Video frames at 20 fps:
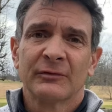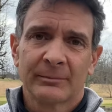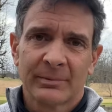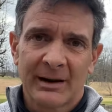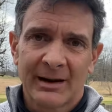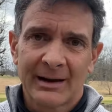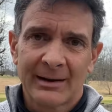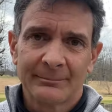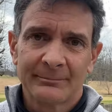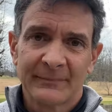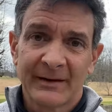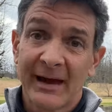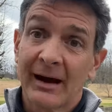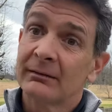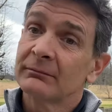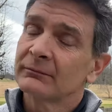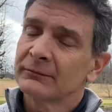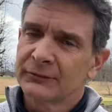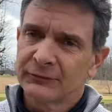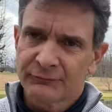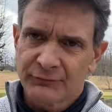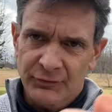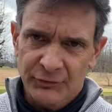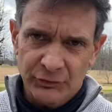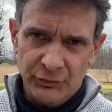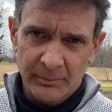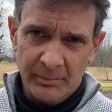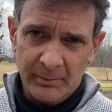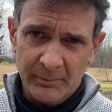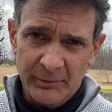Sublime. Now, for
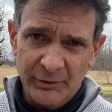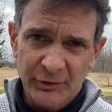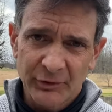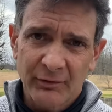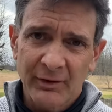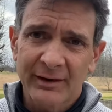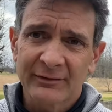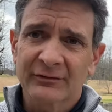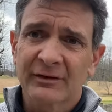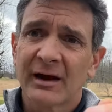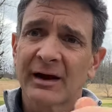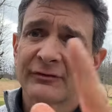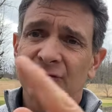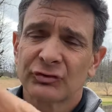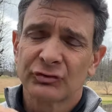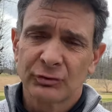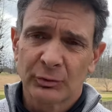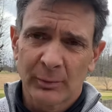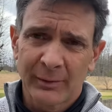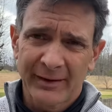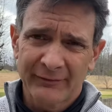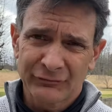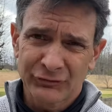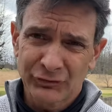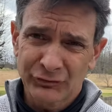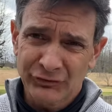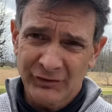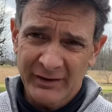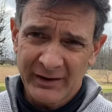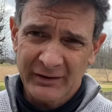you Bermuda grass guys, you will have to
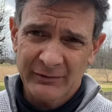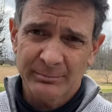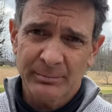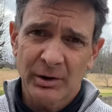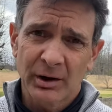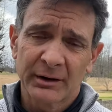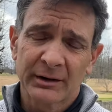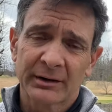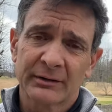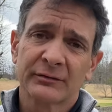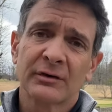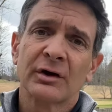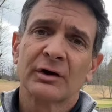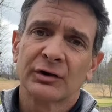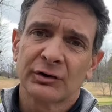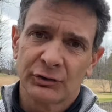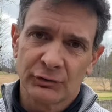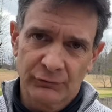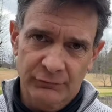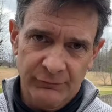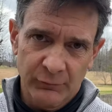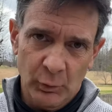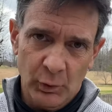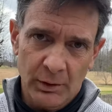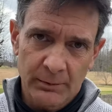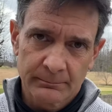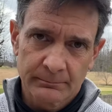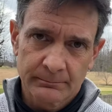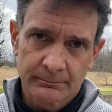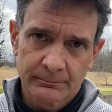use the next product, Q4.
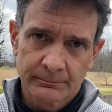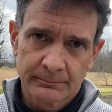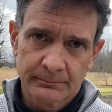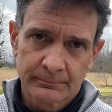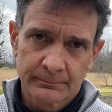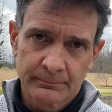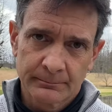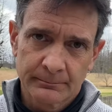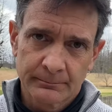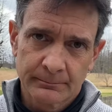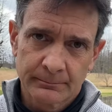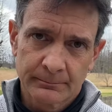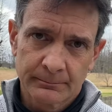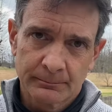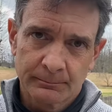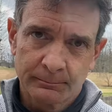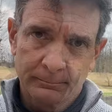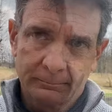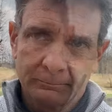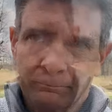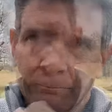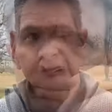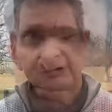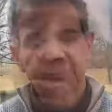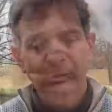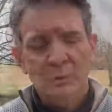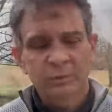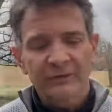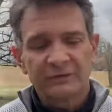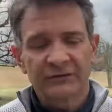Uh, the
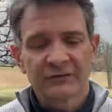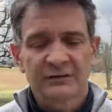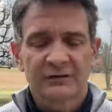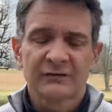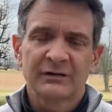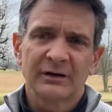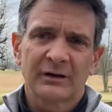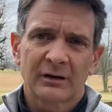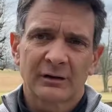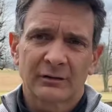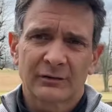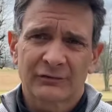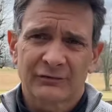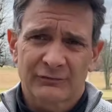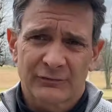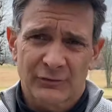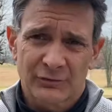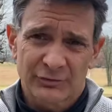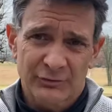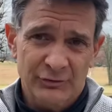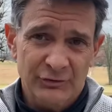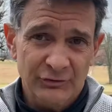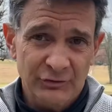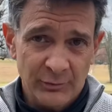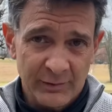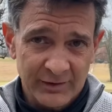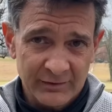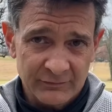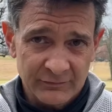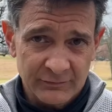Q4 is $60 for a
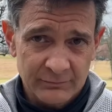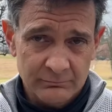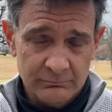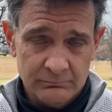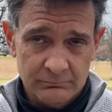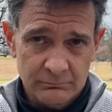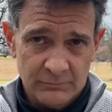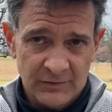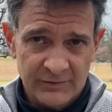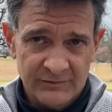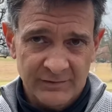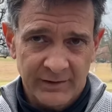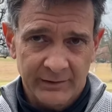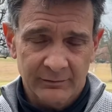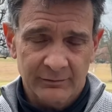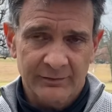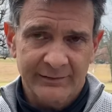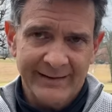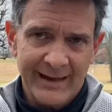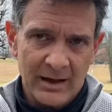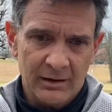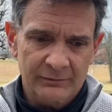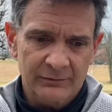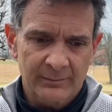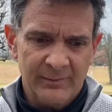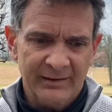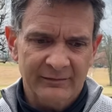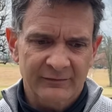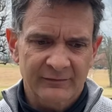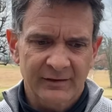32 ounce container. Now you
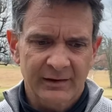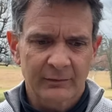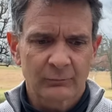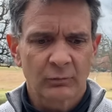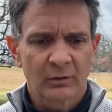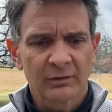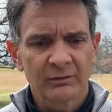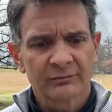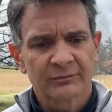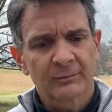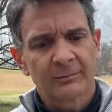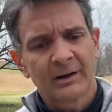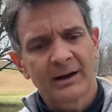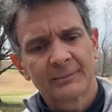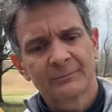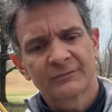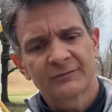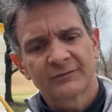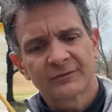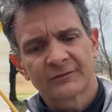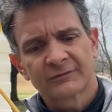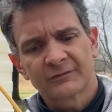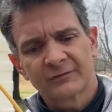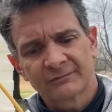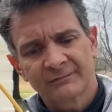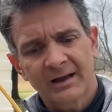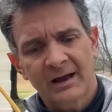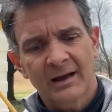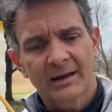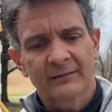might think, well, Sublime's
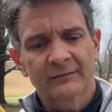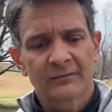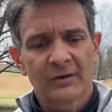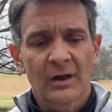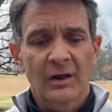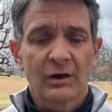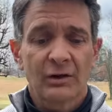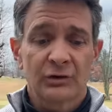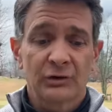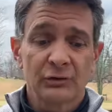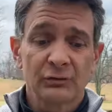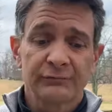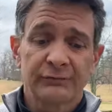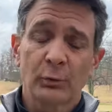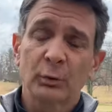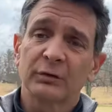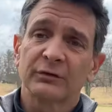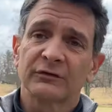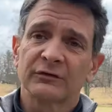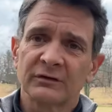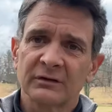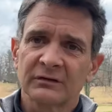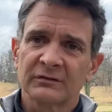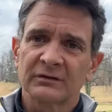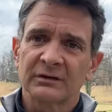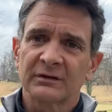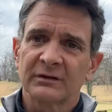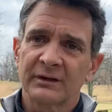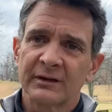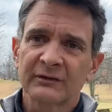65, Q4 is
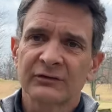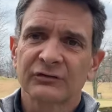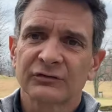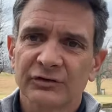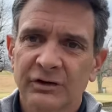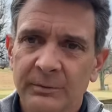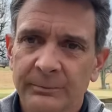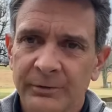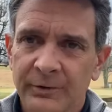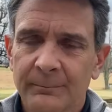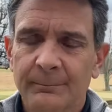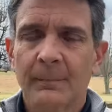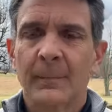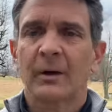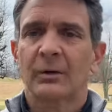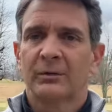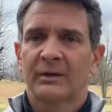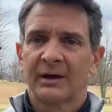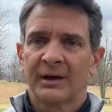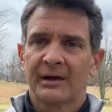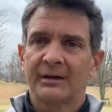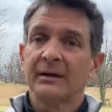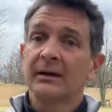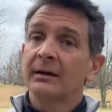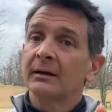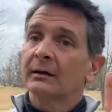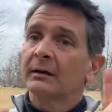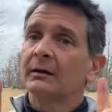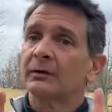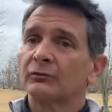60. It's cheaper. Okay,
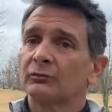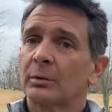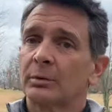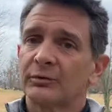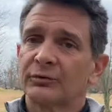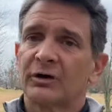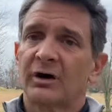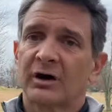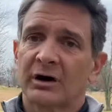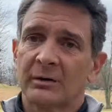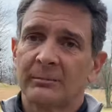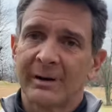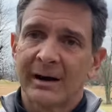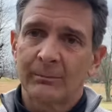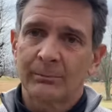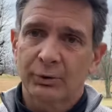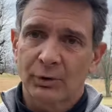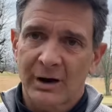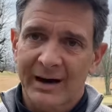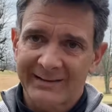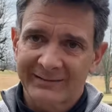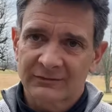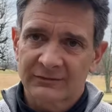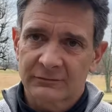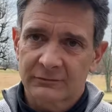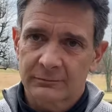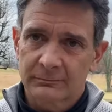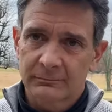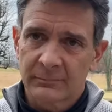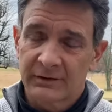here's where we're talking about
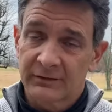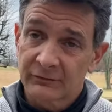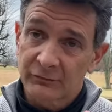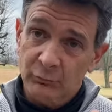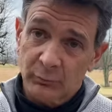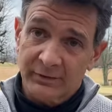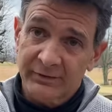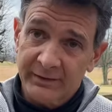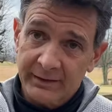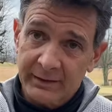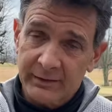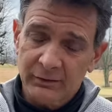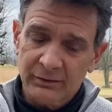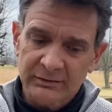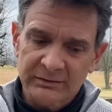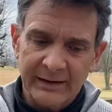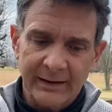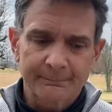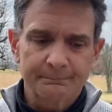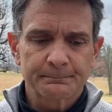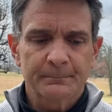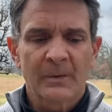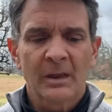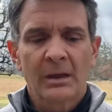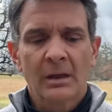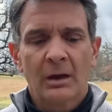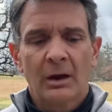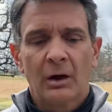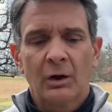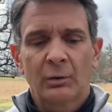price. And this is one thing I looked at.
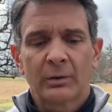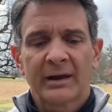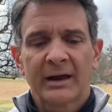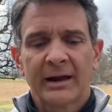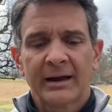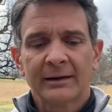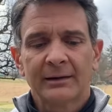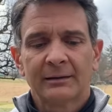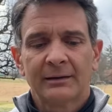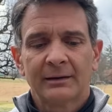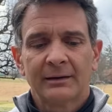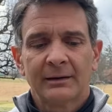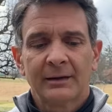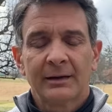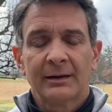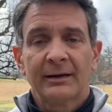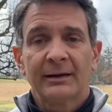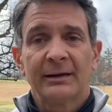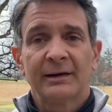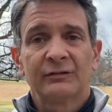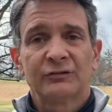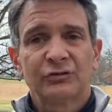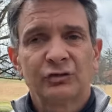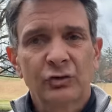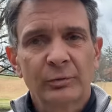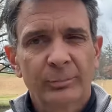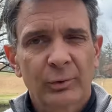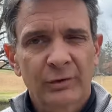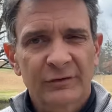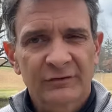Okay, it's
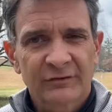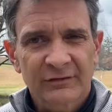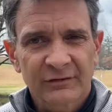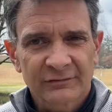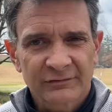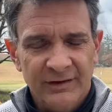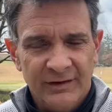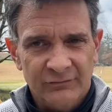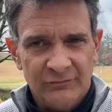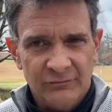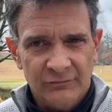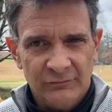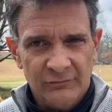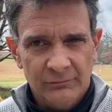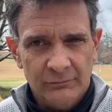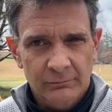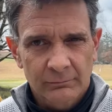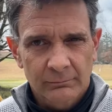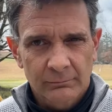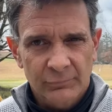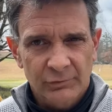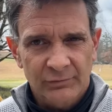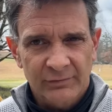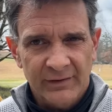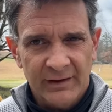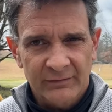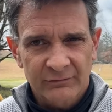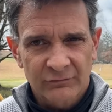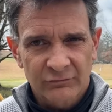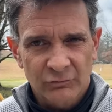2.6 ounces per
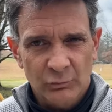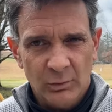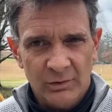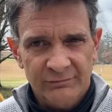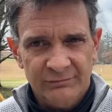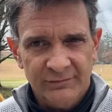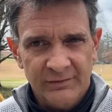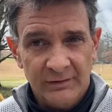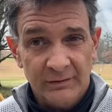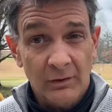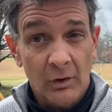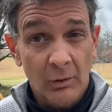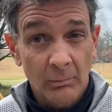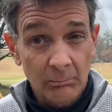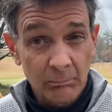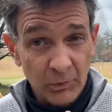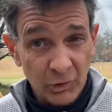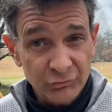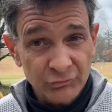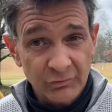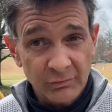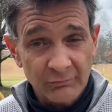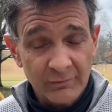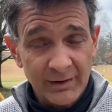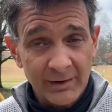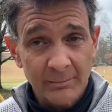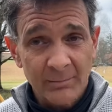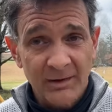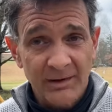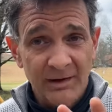thousand square feet on most of the
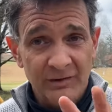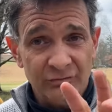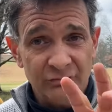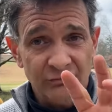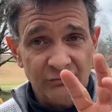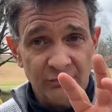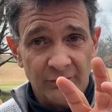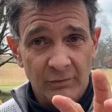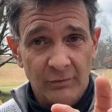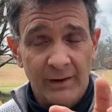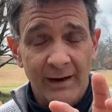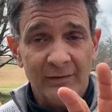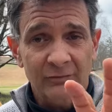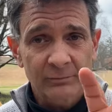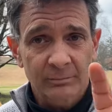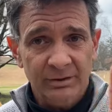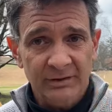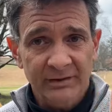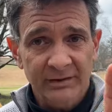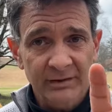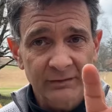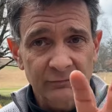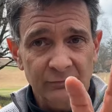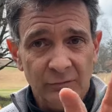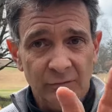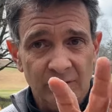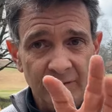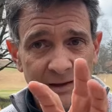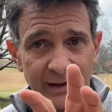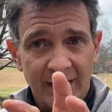recommendations for the grass. Please
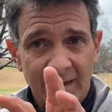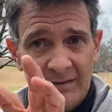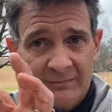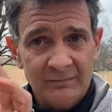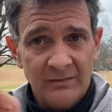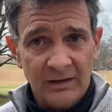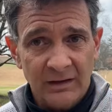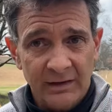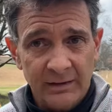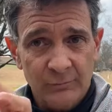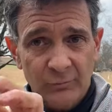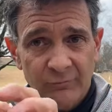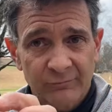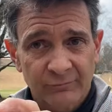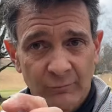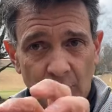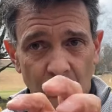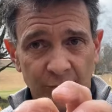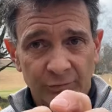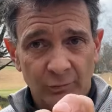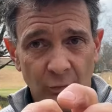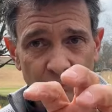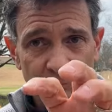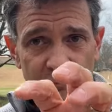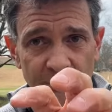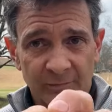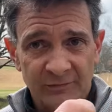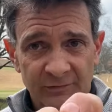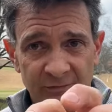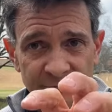look at the label for your
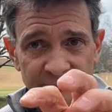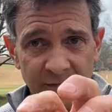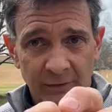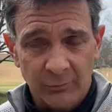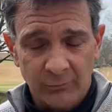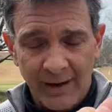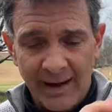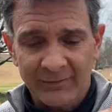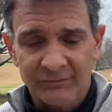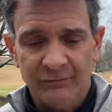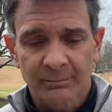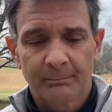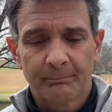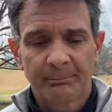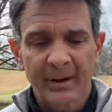specific grass.